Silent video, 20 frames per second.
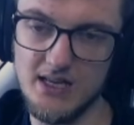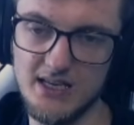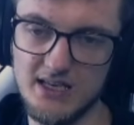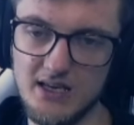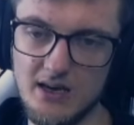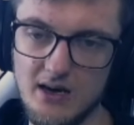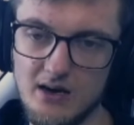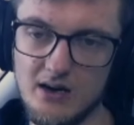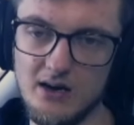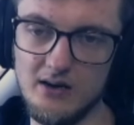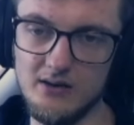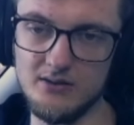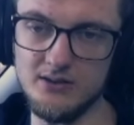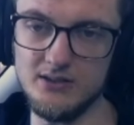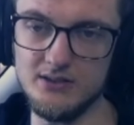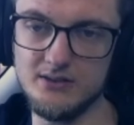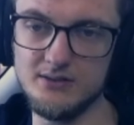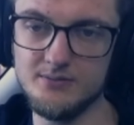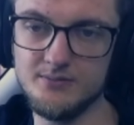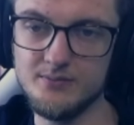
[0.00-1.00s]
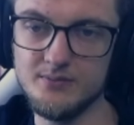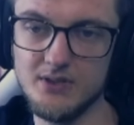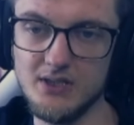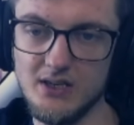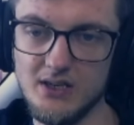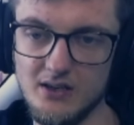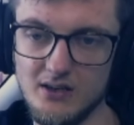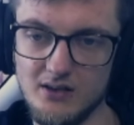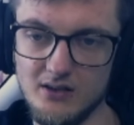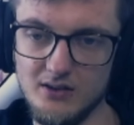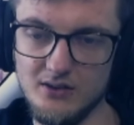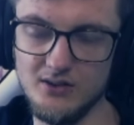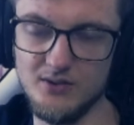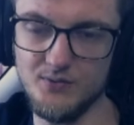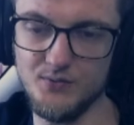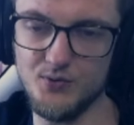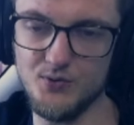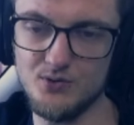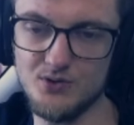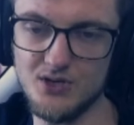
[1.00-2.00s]
Like, yeah. In
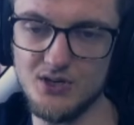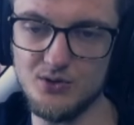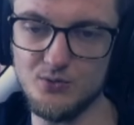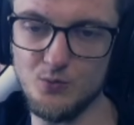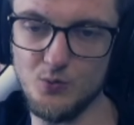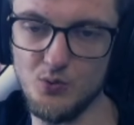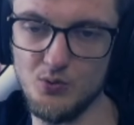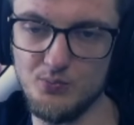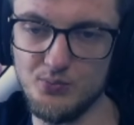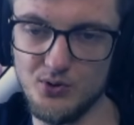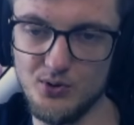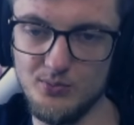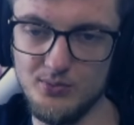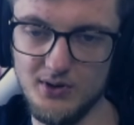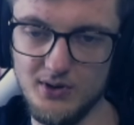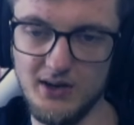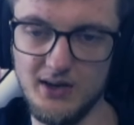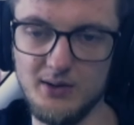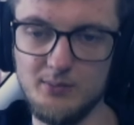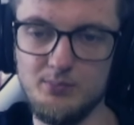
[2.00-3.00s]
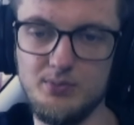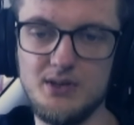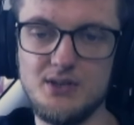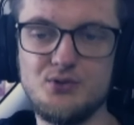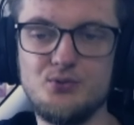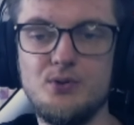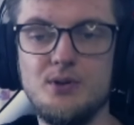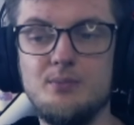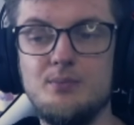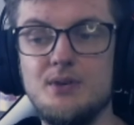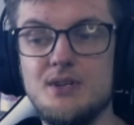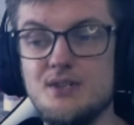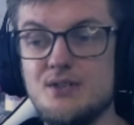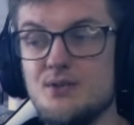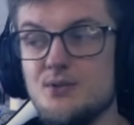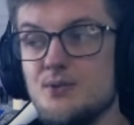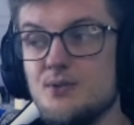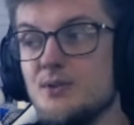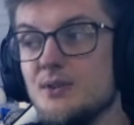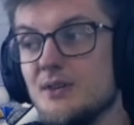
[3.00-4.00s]
the future, it will be probably like
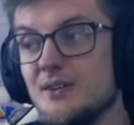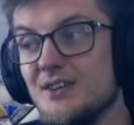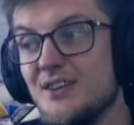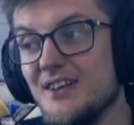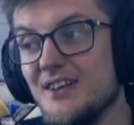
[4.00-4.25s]
+1/+0.